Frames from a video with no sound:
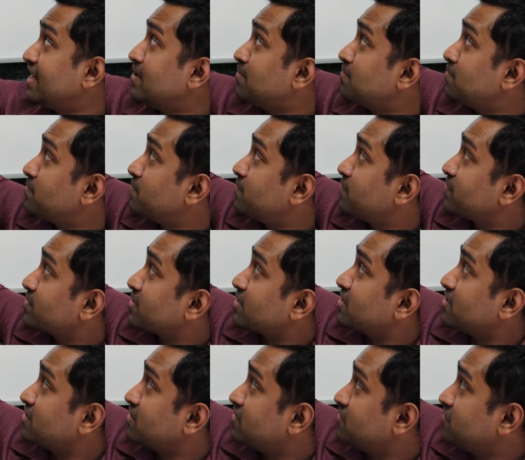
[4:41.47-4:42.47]
him
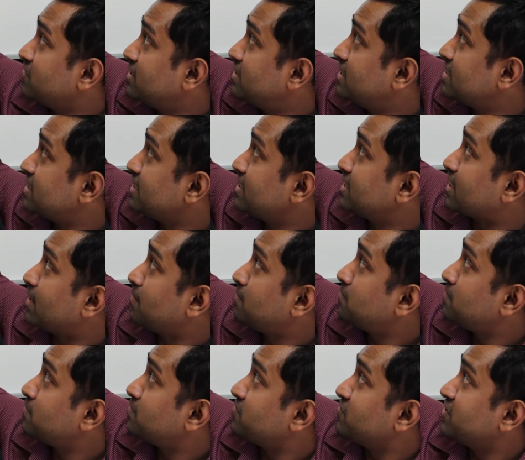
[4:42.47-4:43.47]
with this income,
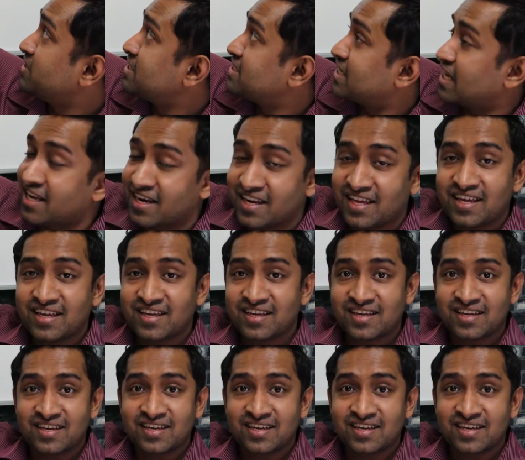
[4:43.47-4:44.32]
with this salary,